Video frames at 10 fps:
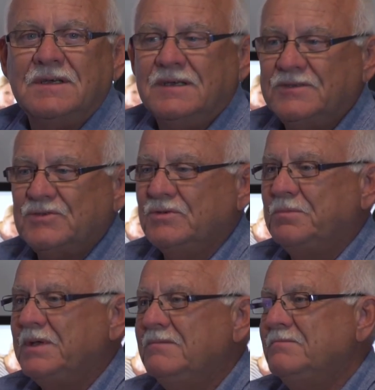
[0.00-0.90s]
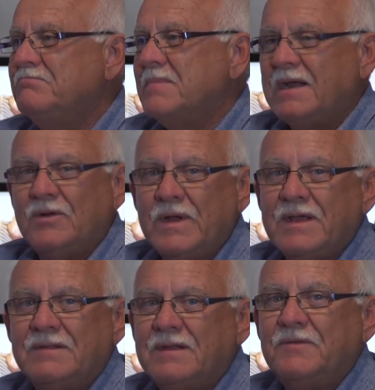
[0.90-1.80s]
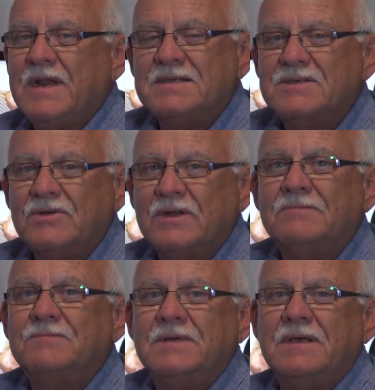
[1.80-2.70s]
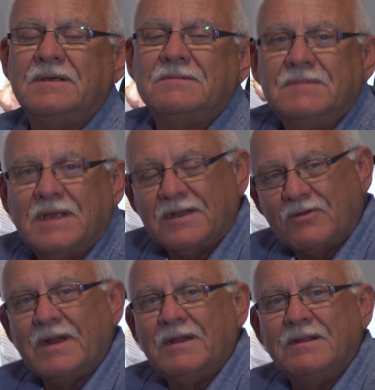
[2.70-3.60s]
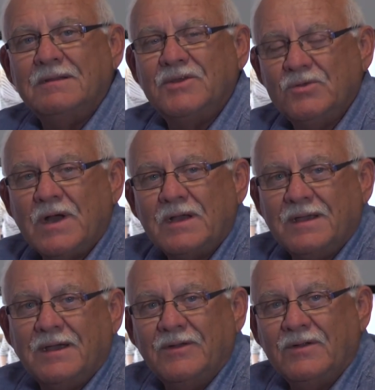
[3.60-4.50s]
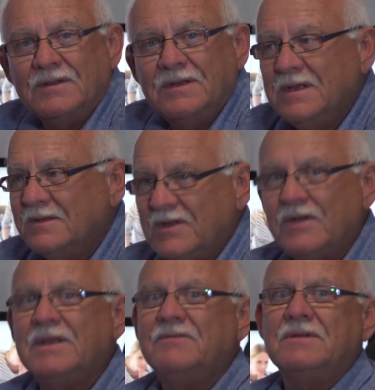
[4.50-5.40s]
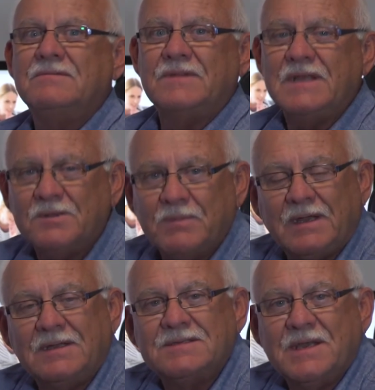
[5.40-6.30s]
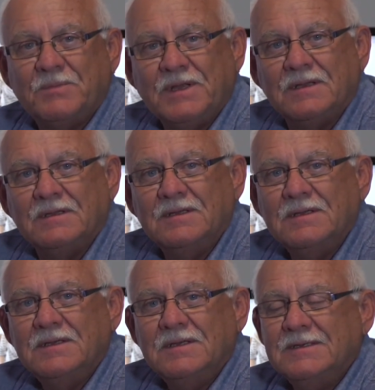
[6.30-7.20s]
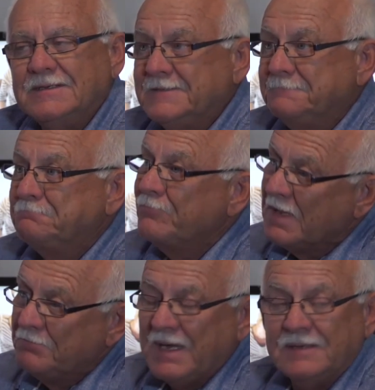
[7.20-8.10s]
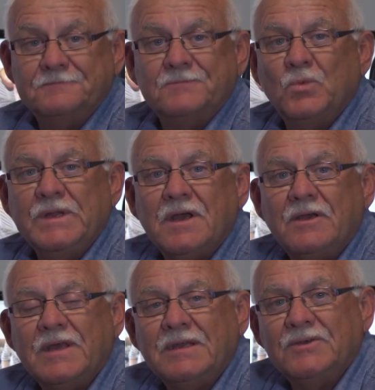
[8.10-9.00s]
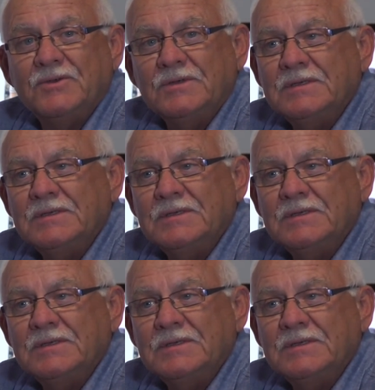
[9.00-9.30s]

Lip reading: should be made aware that if it hasn't got an accredited QR code on it, don't even think about accepting it. But we know they do.